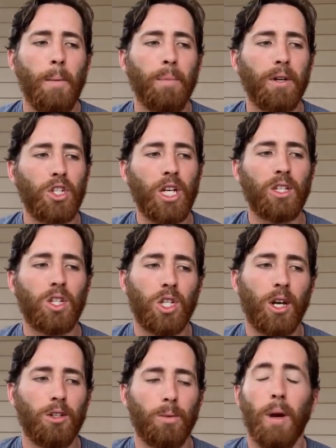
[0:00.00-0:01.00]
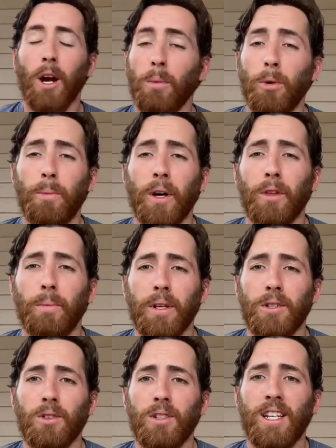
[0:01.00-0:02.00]
But Jesus shares a parable about the
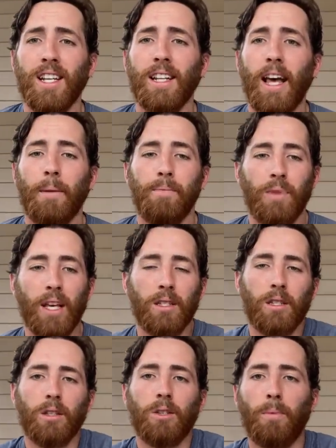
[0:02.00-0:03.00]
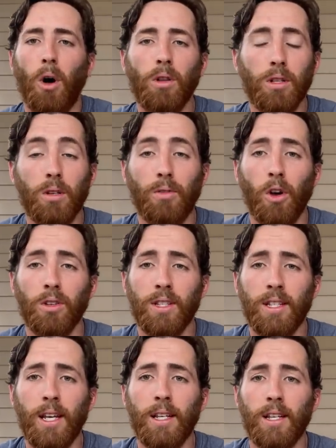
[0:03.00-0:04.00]
mustard seed, and that it's the smallest of all
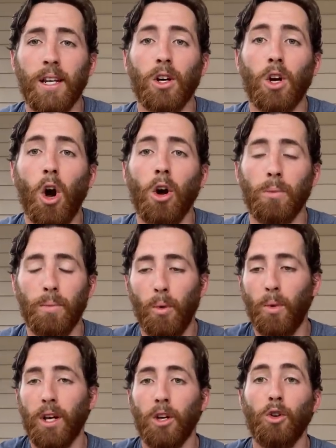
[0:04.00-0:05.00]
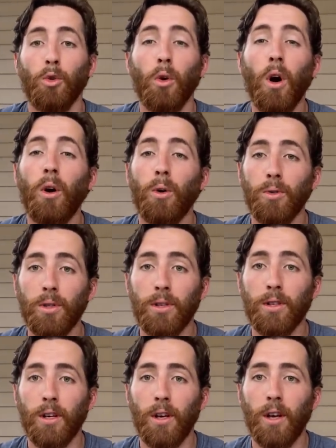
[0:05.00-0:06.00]
seeds in a garden, but when it grows,